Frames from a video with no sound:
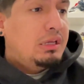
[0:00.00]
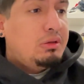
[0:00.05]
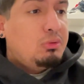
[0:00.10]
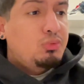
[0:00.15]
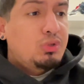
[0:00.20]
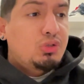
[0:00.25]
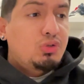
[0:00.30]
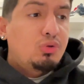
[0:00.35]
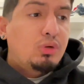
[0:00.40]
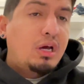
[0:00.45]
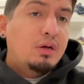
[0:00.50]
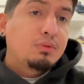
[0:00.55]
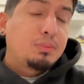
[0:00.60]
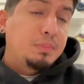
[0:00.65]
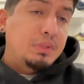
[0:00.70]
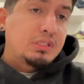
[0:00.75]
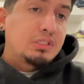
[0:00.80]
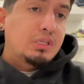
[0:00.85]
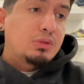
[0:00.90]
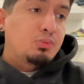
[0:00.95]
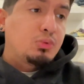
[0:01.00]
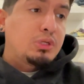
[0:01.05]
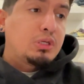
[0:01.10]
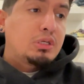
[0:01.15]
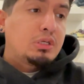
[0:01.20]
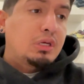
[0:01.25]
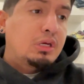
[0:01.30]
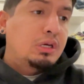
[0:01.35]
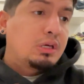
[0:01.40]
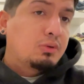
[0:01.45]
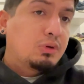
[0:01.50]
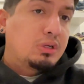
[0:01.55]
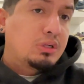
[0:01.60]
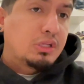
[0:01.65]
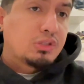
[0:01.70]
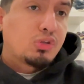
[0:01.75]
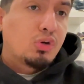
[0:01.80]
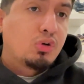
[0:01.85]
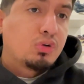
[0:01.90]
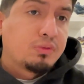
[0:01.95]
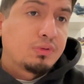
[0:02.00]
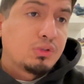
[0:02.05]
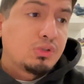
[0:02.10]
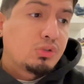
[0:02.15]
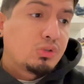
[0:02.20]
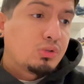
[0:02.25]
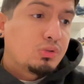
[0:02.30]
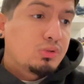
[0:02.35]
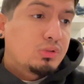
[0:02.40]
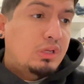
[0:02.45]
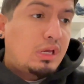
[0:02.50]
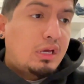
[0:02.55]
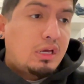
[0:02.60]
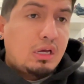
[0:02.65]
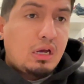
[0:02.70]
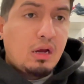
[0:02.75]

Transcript: We do have a busy week. Let's go over the shoes that